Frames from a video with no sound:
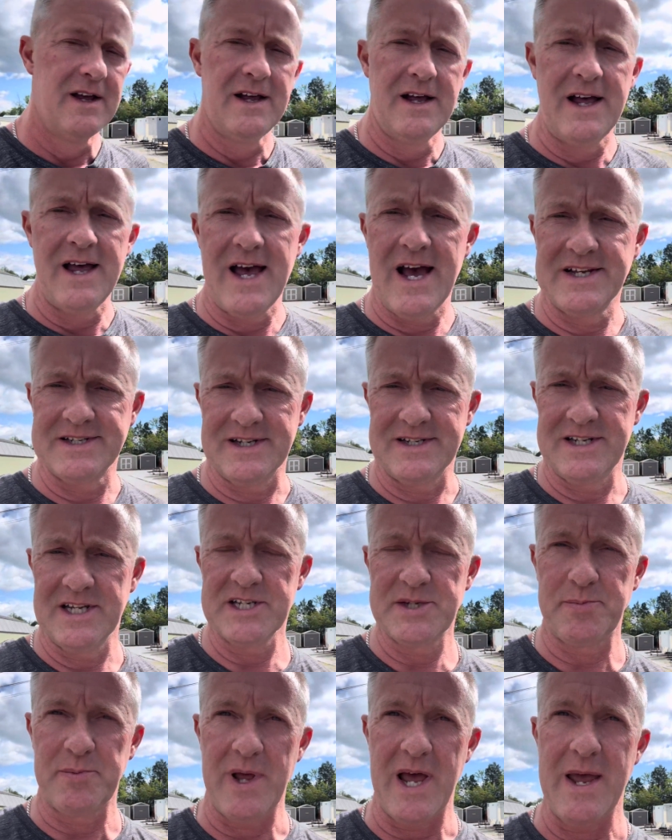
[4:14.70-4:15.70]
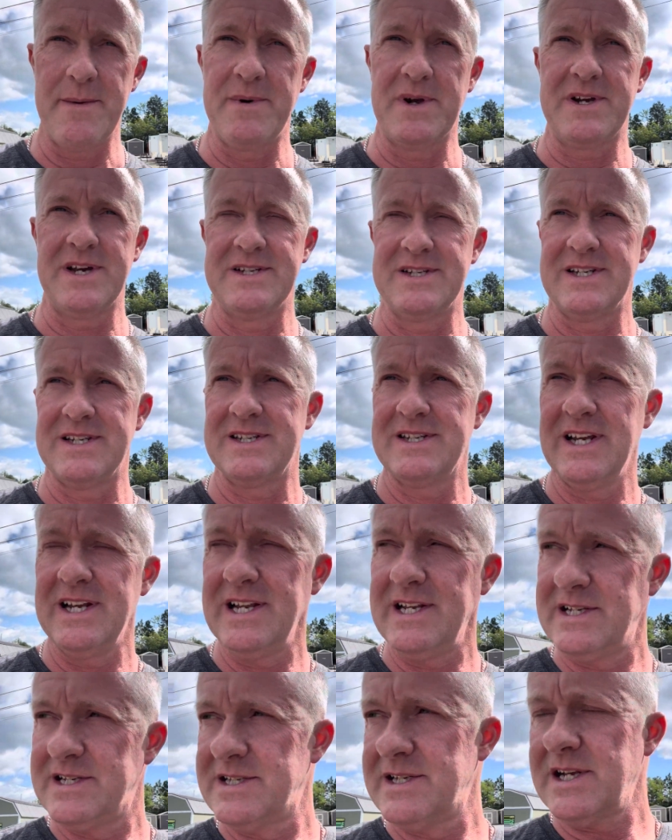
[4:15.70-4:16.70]
as a display because the
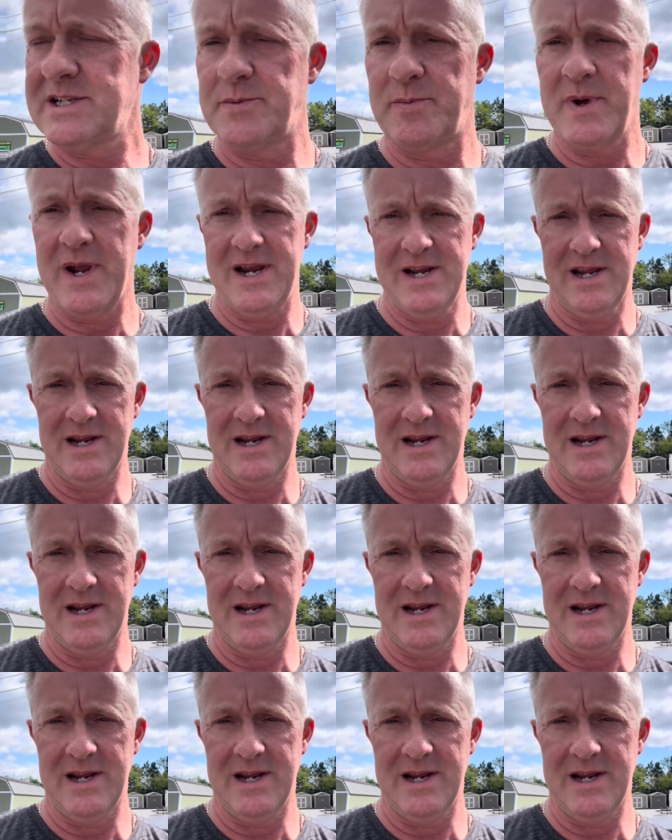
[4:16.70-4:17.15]
city's such a pain